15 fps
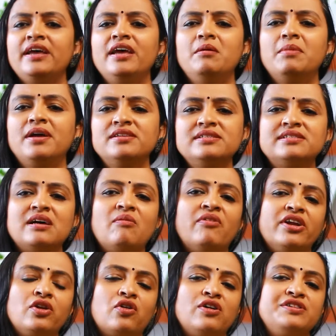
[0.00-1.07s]
Imagine
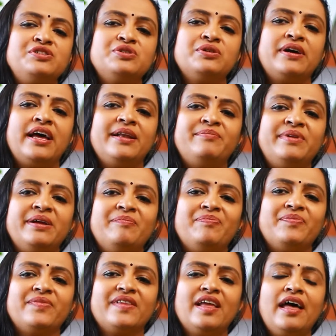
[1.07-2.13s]
someone calls you to help them.
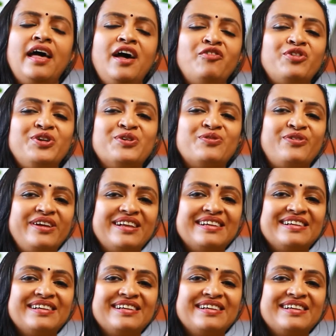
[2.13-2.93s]
How would you feel?